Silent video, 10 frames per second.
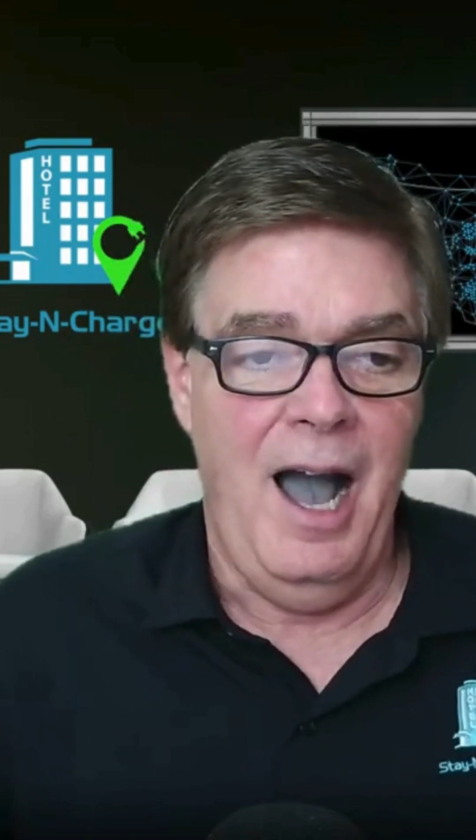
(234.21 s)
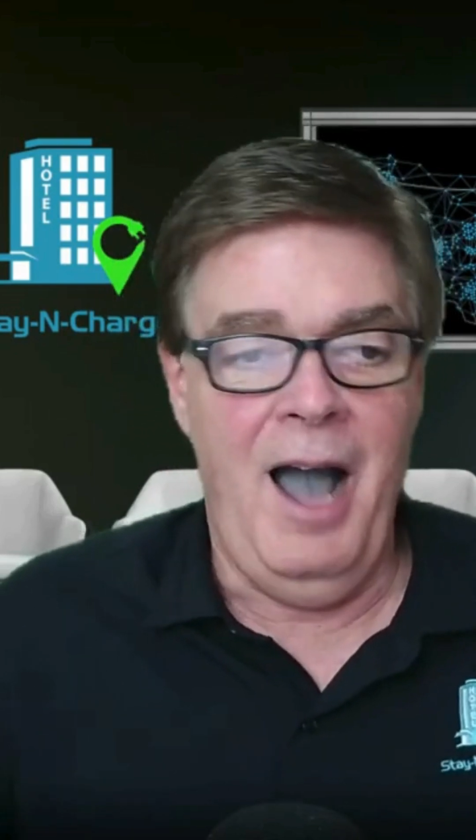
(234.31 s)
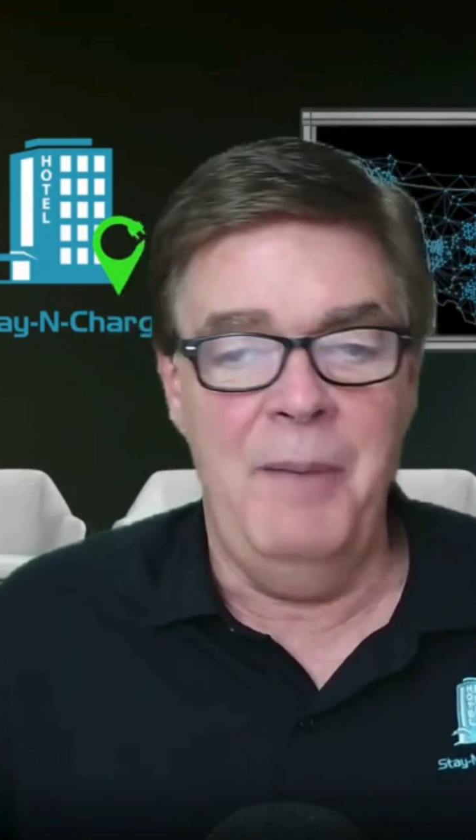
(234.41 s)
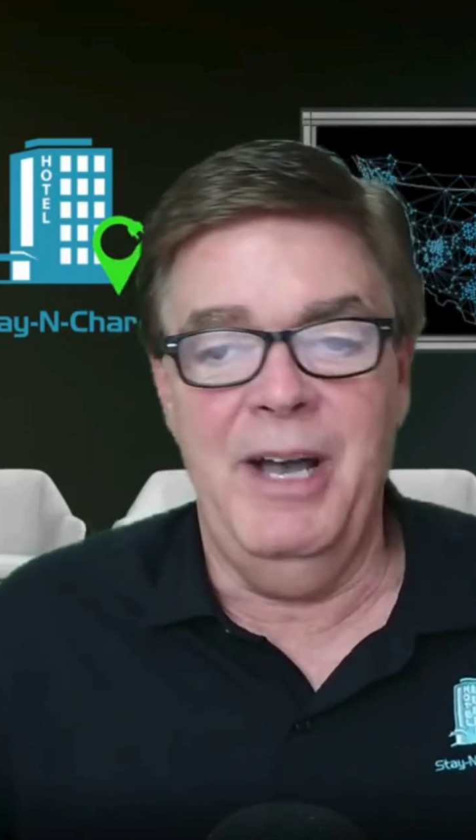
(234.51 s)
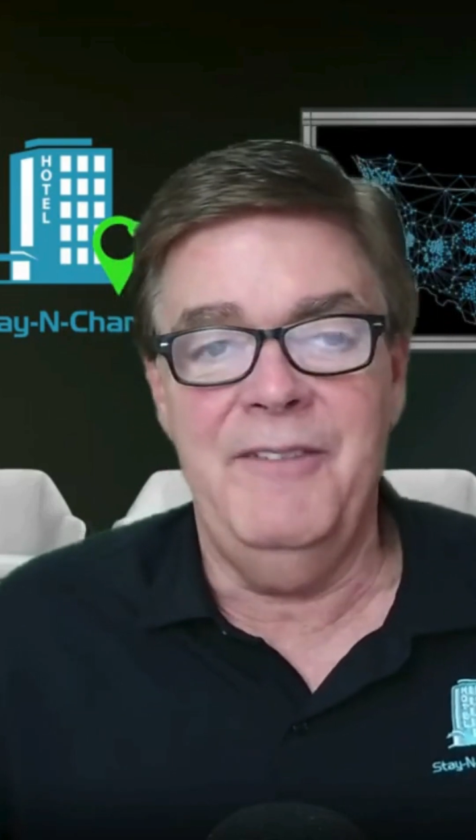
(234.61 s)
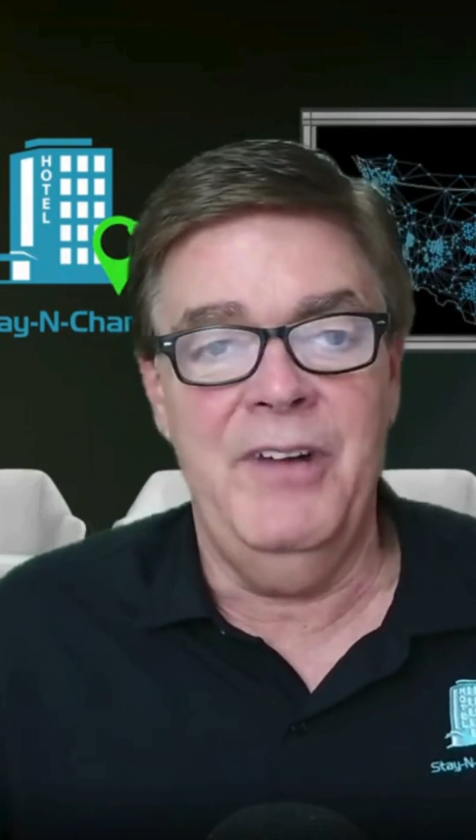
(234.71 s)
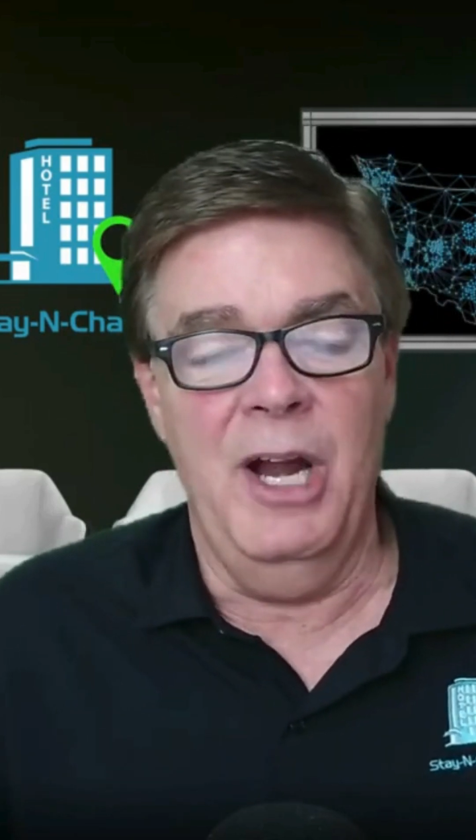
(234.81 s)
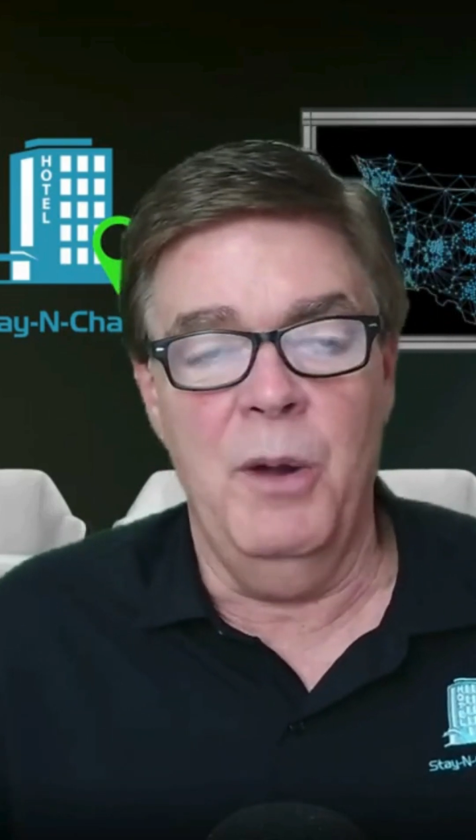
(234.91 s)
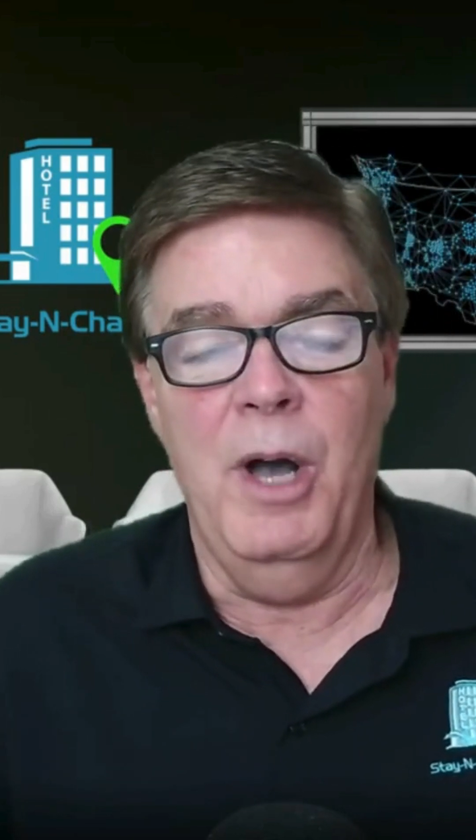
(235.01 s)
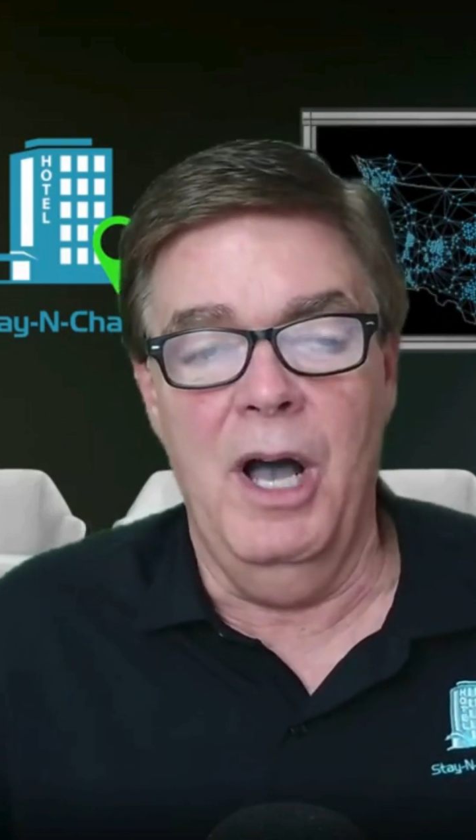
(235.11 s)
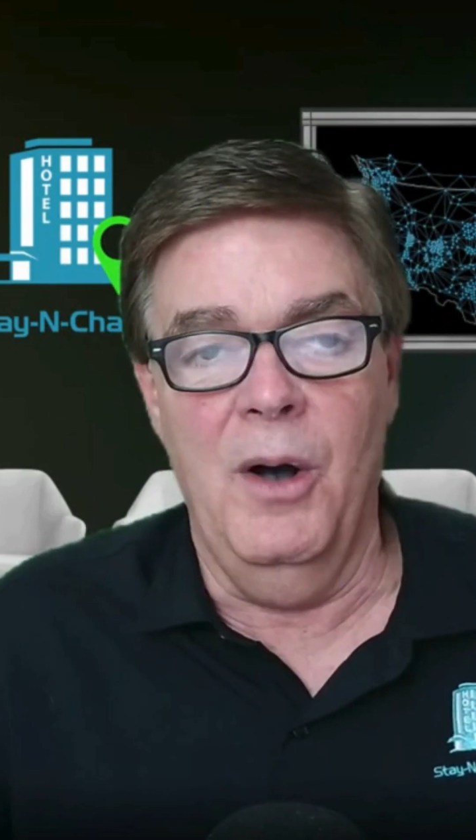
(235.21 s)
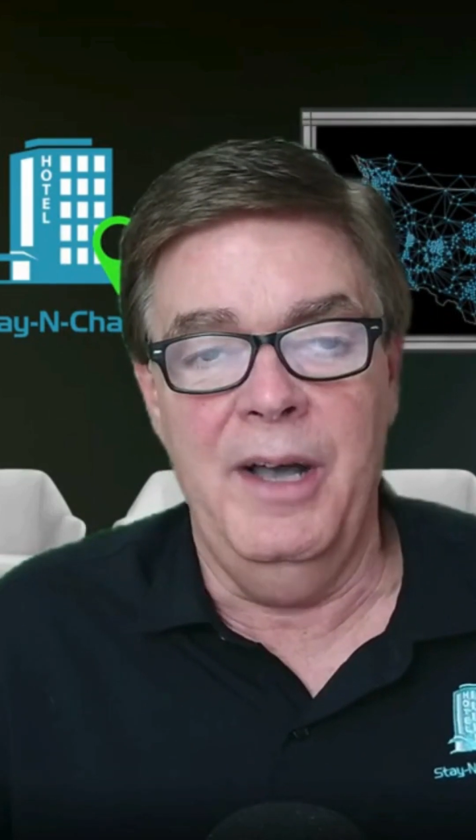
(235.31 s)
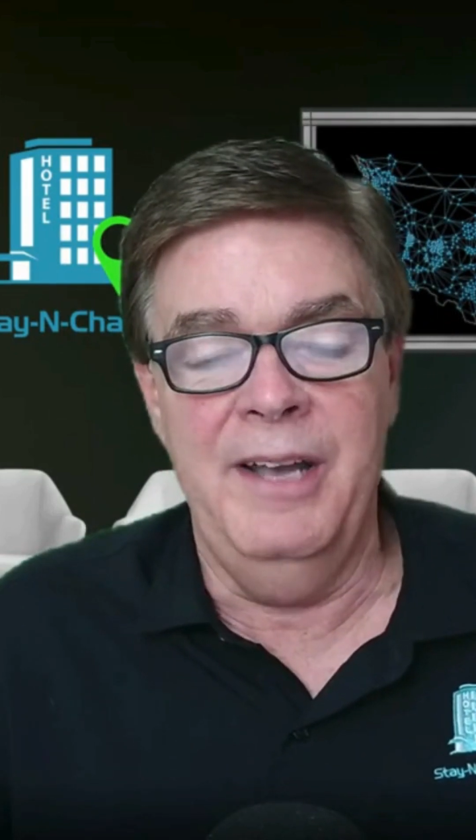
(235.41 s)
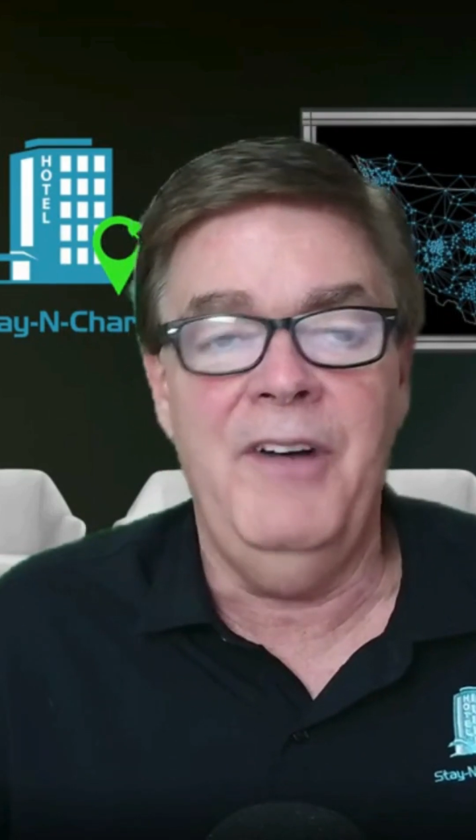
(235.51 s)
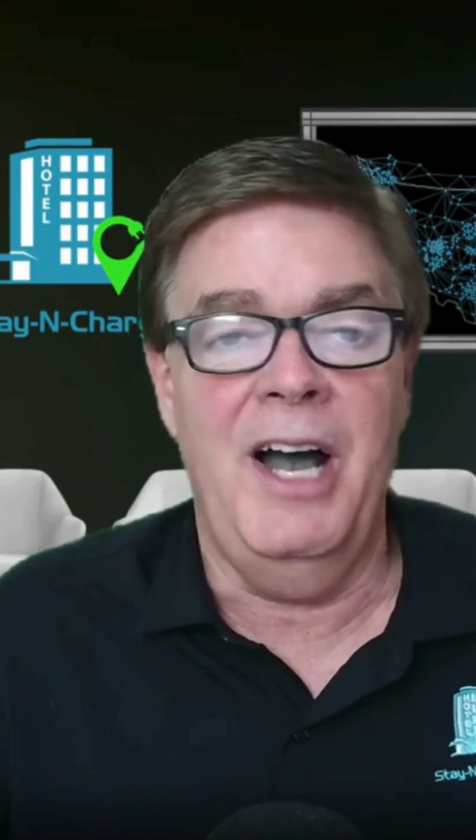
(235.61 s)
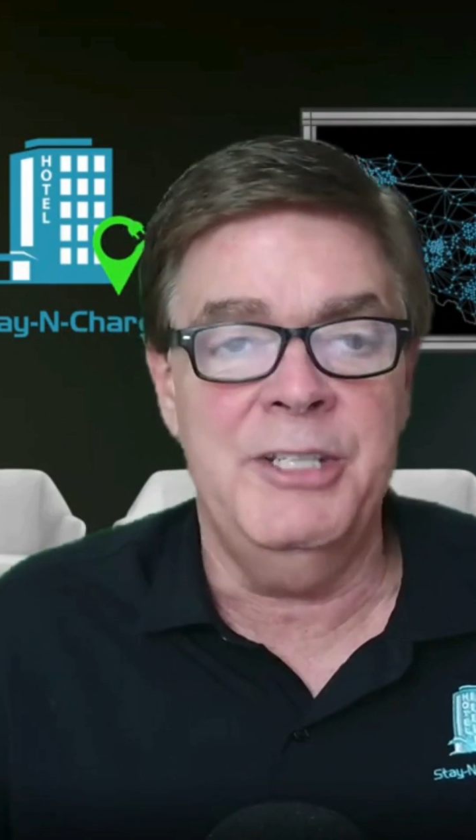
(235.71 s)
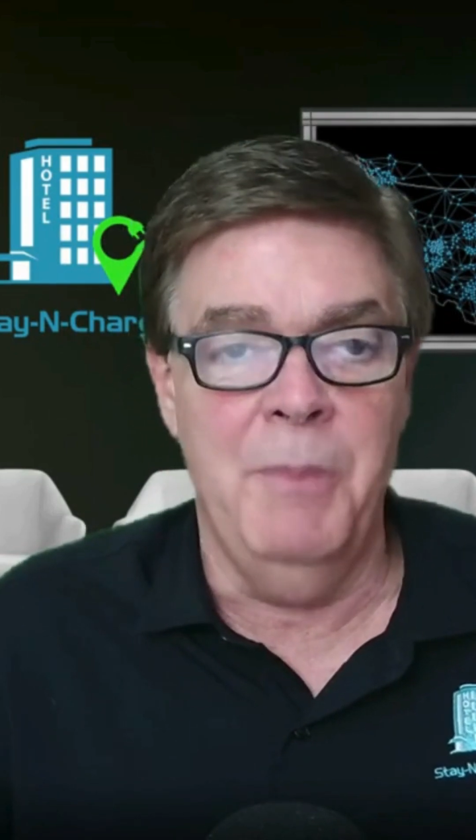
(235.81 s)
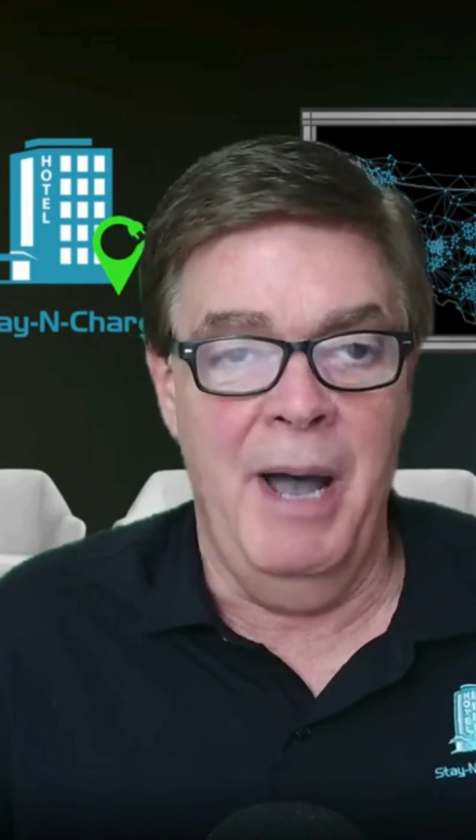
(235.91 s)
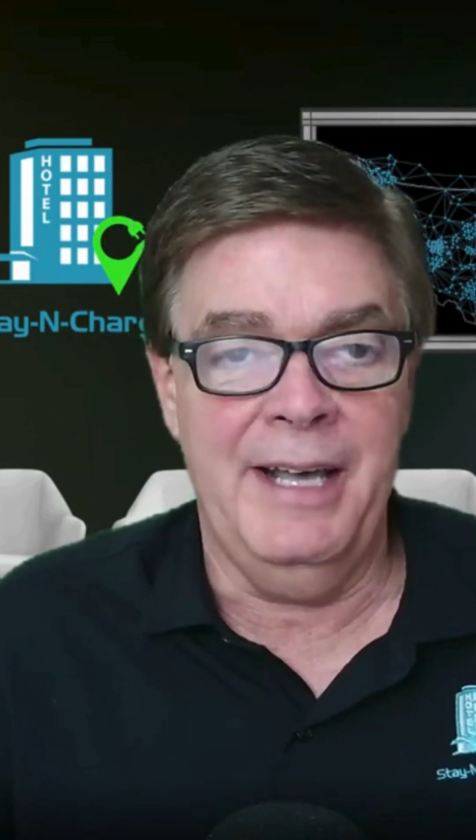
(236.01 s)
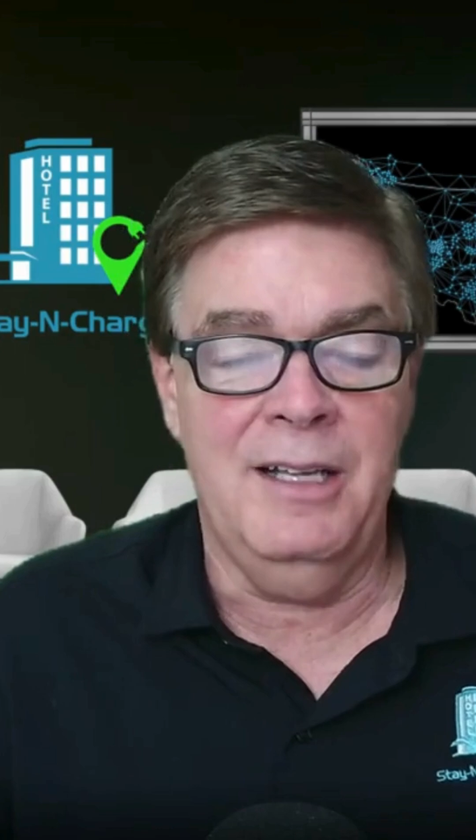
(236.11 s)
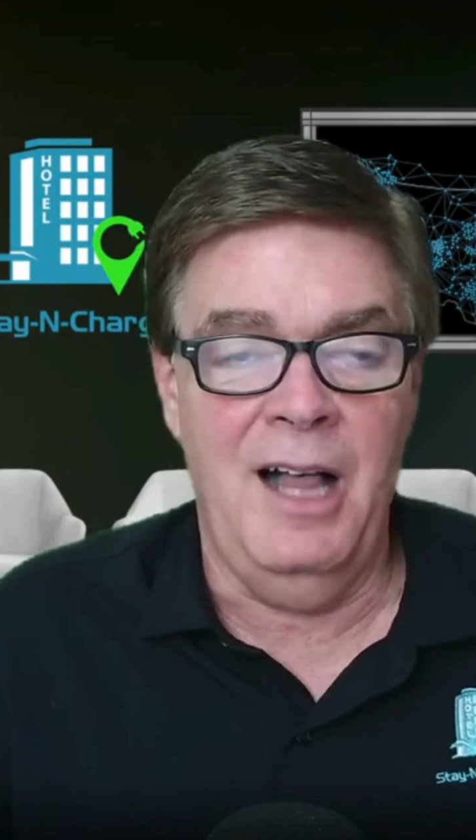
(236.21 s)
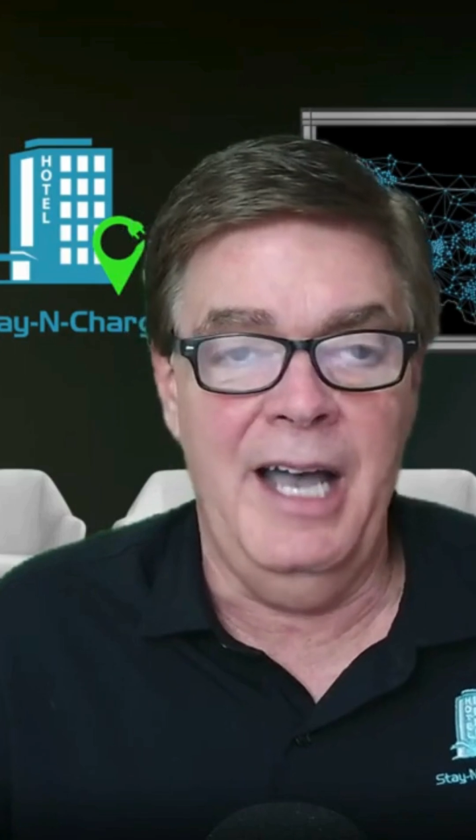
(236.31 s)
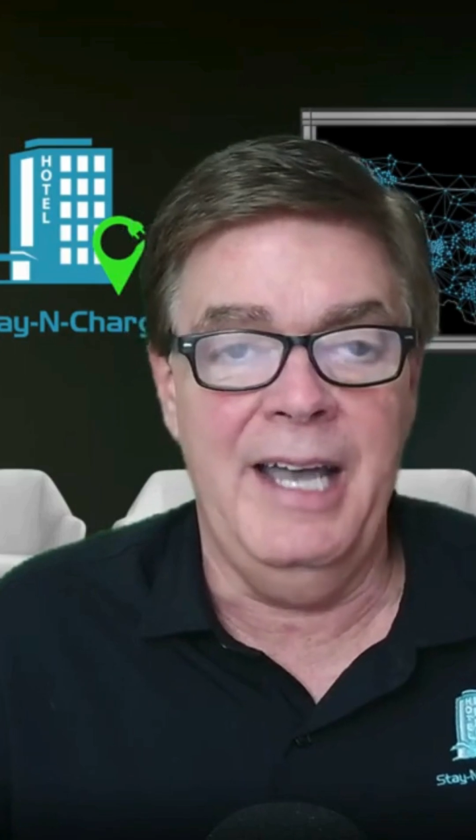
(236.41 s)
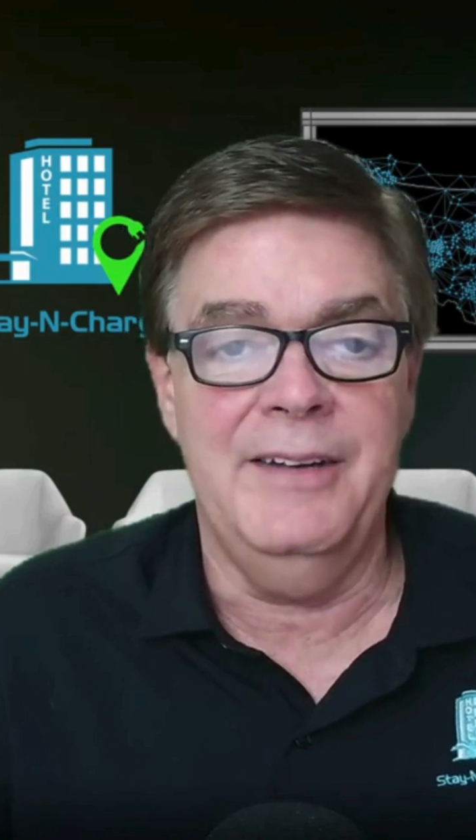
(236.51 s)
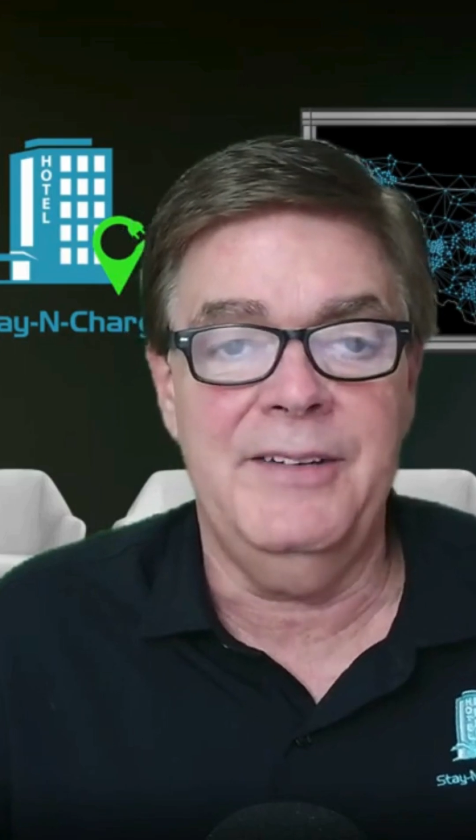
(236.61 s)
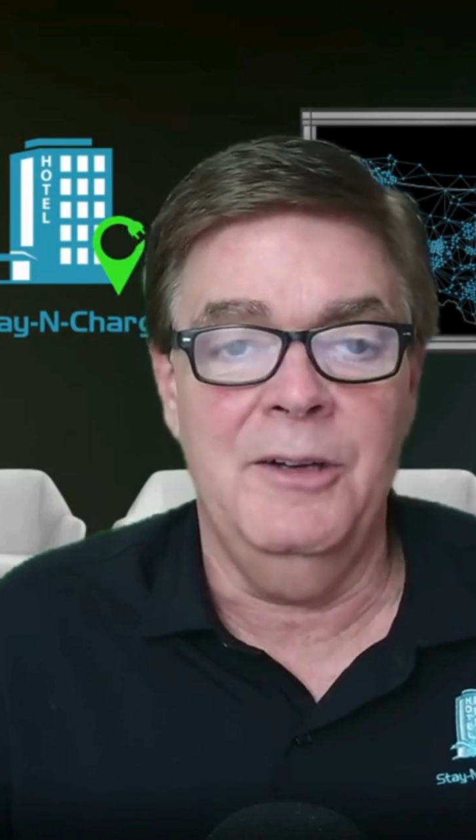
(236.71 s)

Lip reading: I might very well advise my client